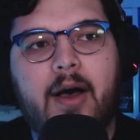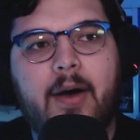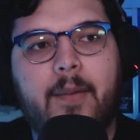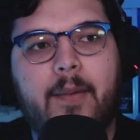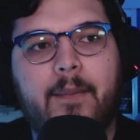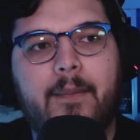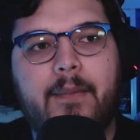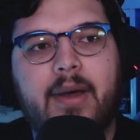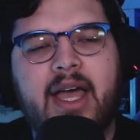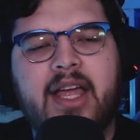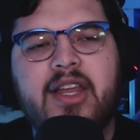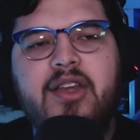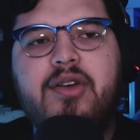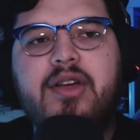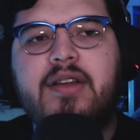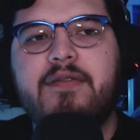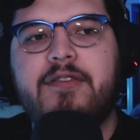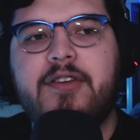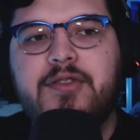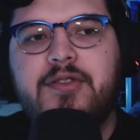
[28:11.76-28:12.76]
Um, and
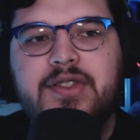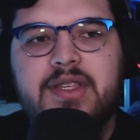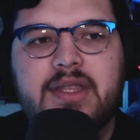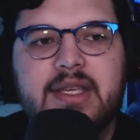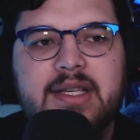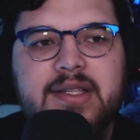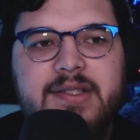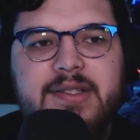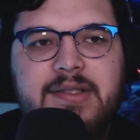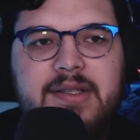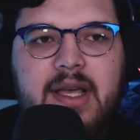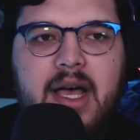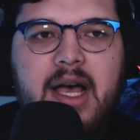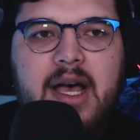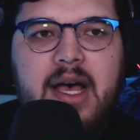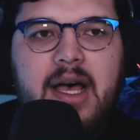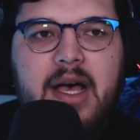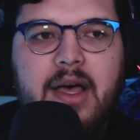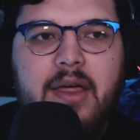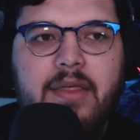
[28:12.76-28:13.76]
you're confused at this.
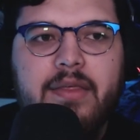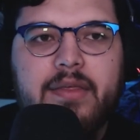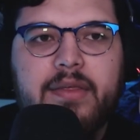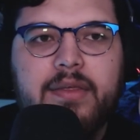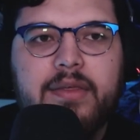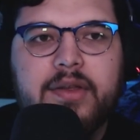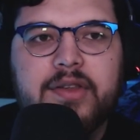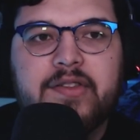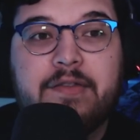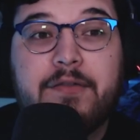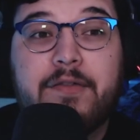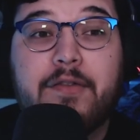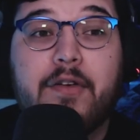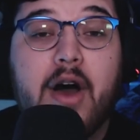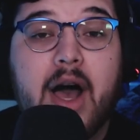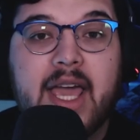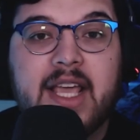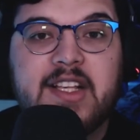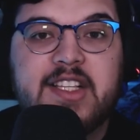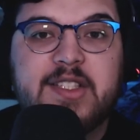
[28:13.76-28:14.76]
Uh, this
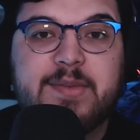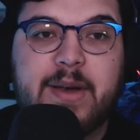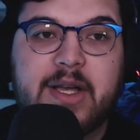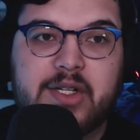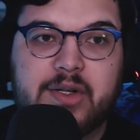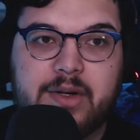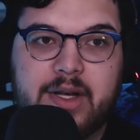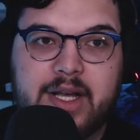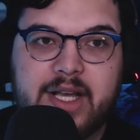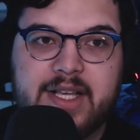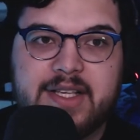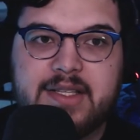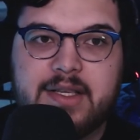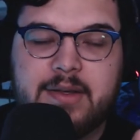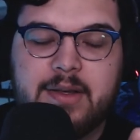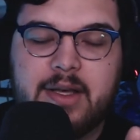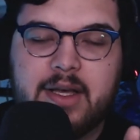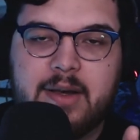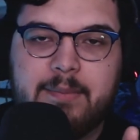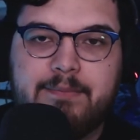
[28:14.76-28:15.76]
flying specialized
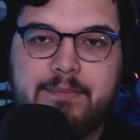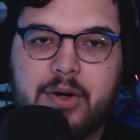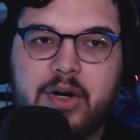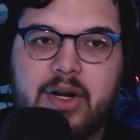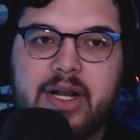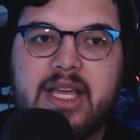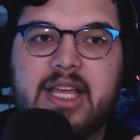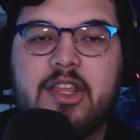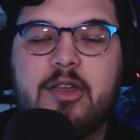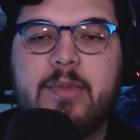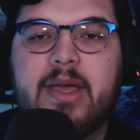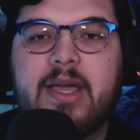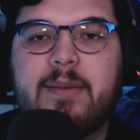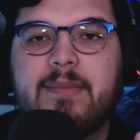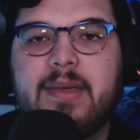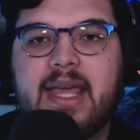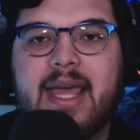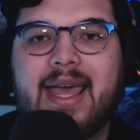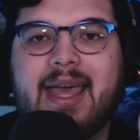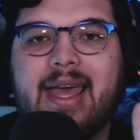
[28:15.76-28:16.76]
uh, Burrty, can you
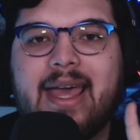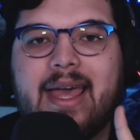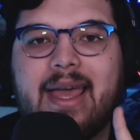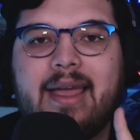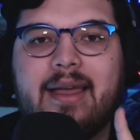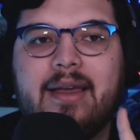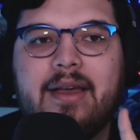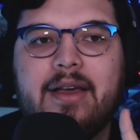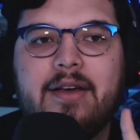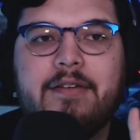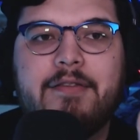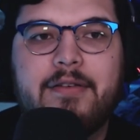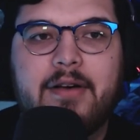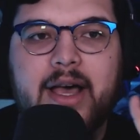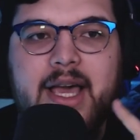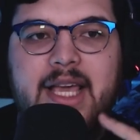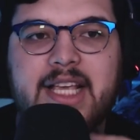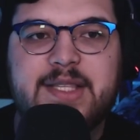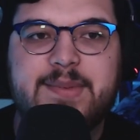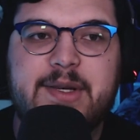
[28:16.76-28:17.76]
make me a
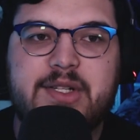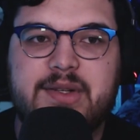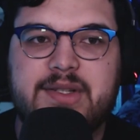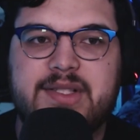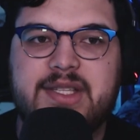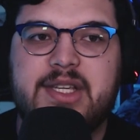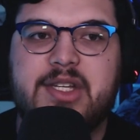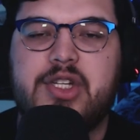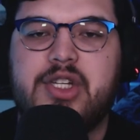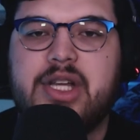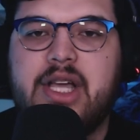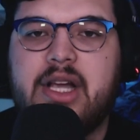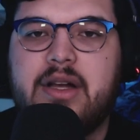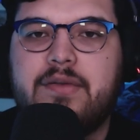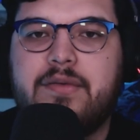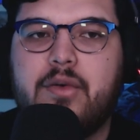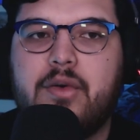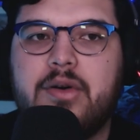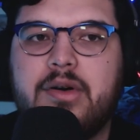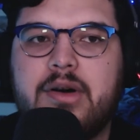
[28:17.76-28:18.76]
flying specialization
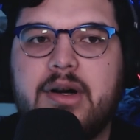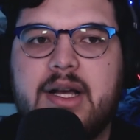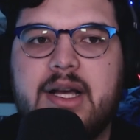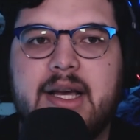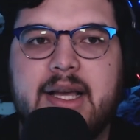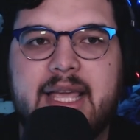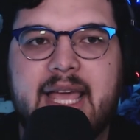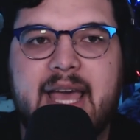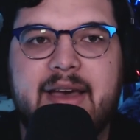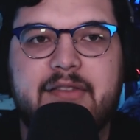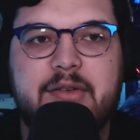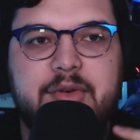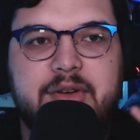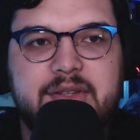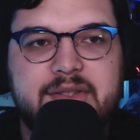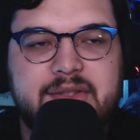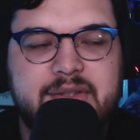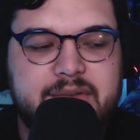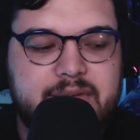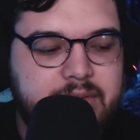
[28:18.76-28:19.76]
check for uh, Gavin,
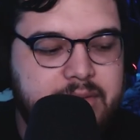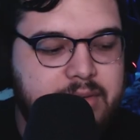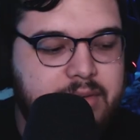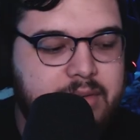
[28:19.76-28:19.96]
please?